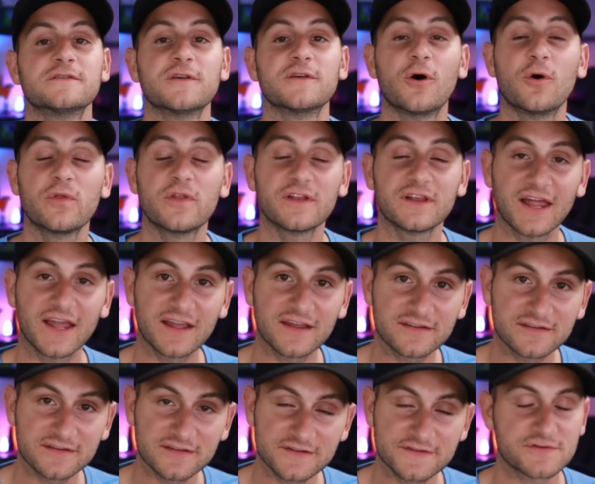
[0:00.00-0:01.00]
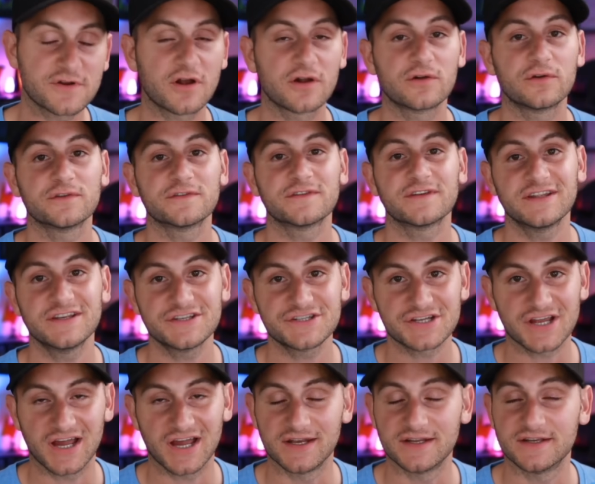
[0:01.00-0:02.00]
So the legacy struggles in
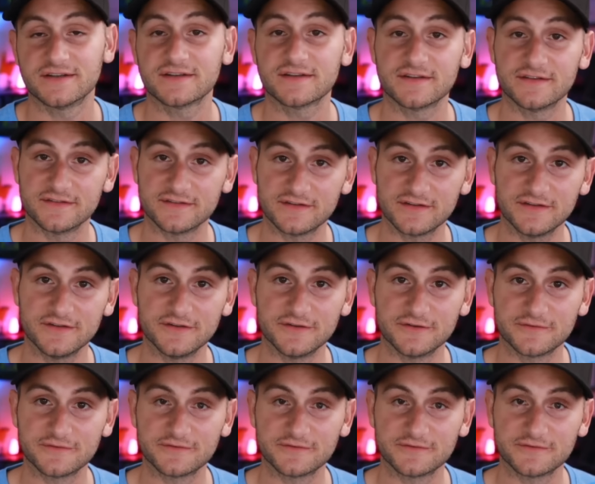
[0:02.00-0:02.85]
China continue.